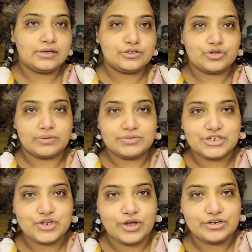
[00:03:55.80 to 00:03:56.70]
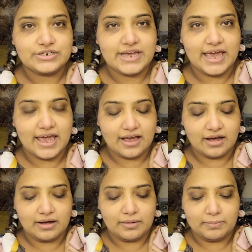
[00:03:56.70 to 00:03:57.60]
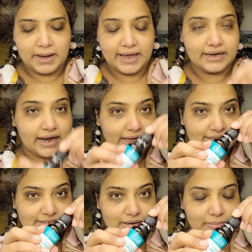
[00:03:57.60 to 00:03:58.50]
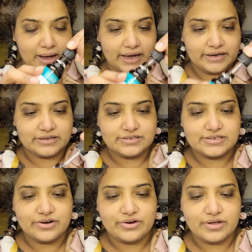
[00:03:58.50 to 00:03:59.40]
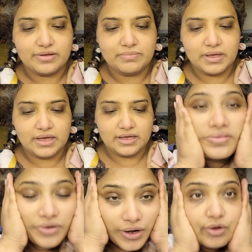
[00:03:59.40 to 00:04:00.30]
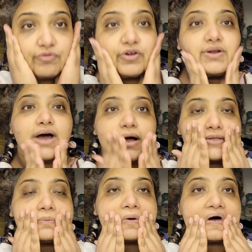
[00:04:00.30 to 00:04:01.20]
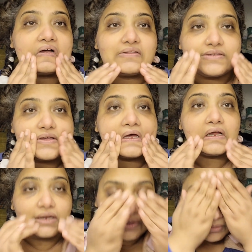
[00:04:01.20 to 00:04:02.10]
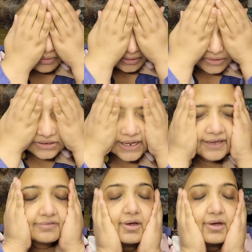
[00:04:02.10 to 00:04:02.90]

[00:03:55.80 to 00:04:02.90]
So I'm just going to take my niacinamide serum. It's really good for your dark spots, and you know, it takes